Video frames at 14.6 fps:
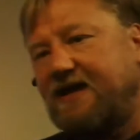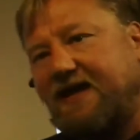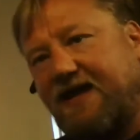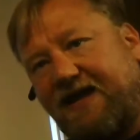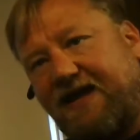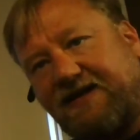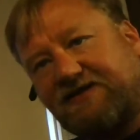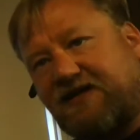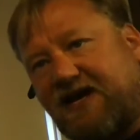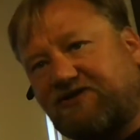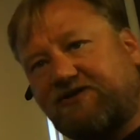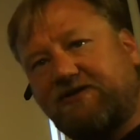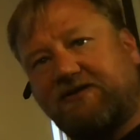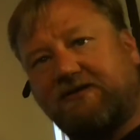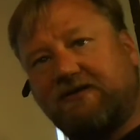
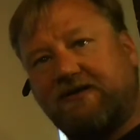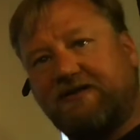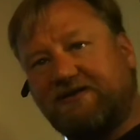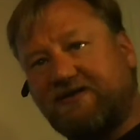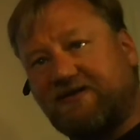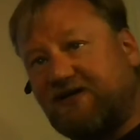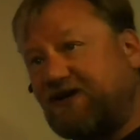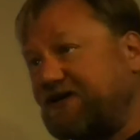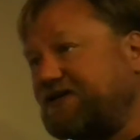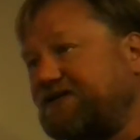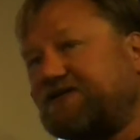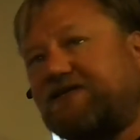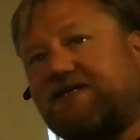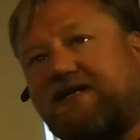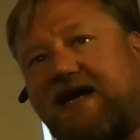International
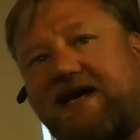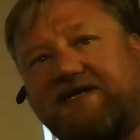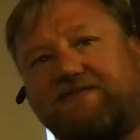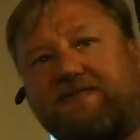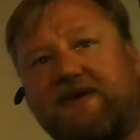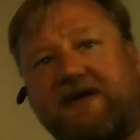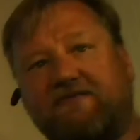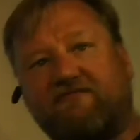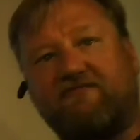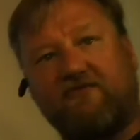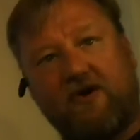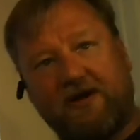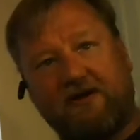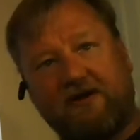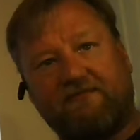studies has been
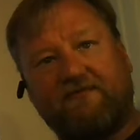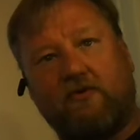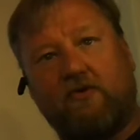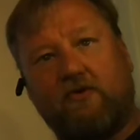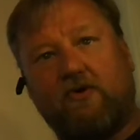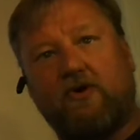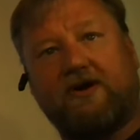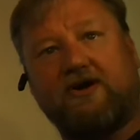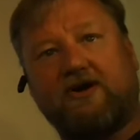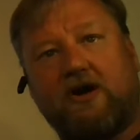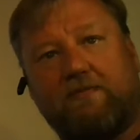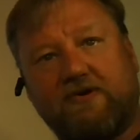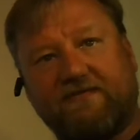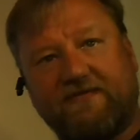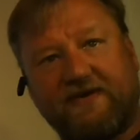running for a
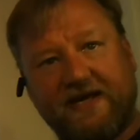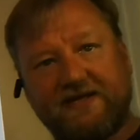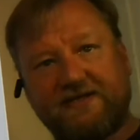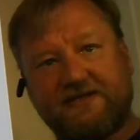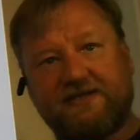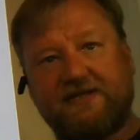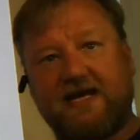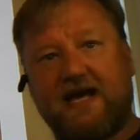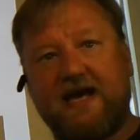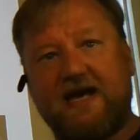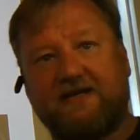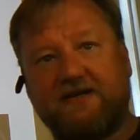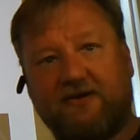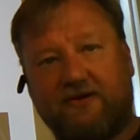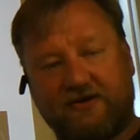couple of years
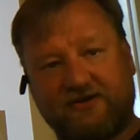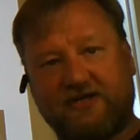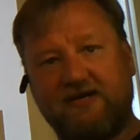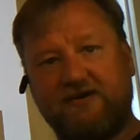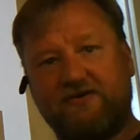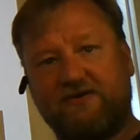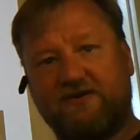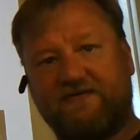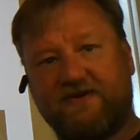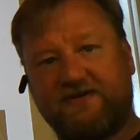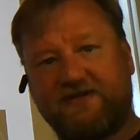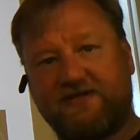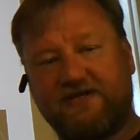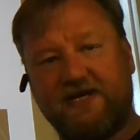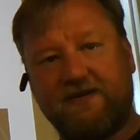at Roskilde
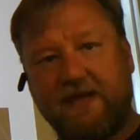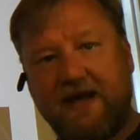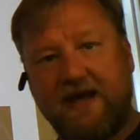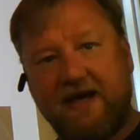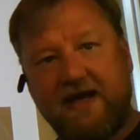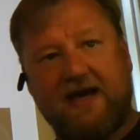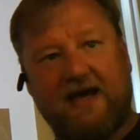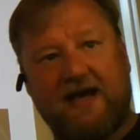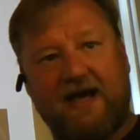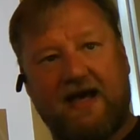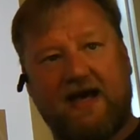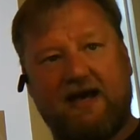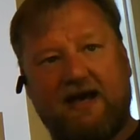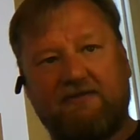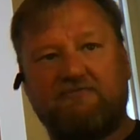University.
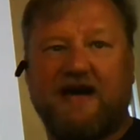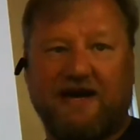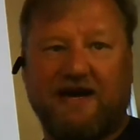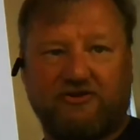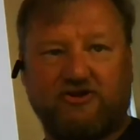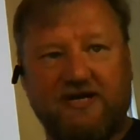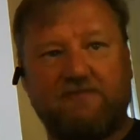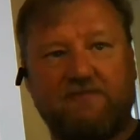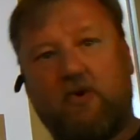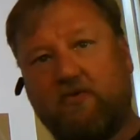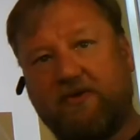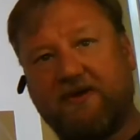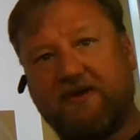Actually, more than